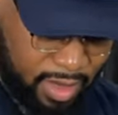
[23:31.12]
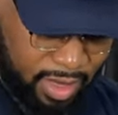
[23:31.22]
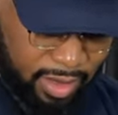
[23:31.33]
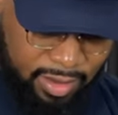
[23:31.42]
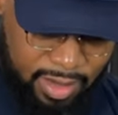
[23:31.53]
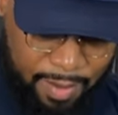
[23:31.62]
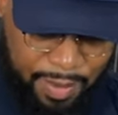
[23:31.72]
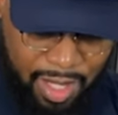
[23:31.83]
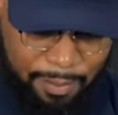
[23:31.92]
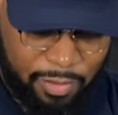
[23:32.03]
got the
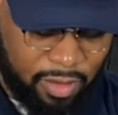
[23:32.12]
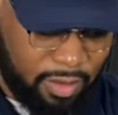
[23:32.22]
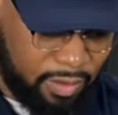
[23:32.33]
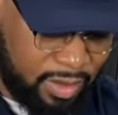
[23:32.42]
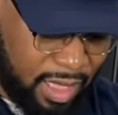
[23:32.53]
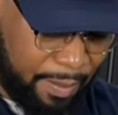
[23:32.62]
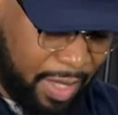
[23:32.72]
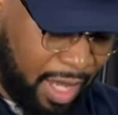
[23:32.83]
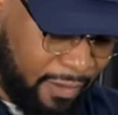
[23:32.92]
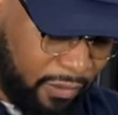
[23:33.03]
top half, top
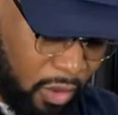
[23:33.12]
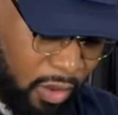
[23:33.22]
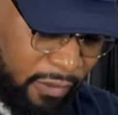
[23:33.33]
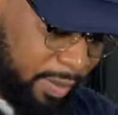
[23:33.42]
half off,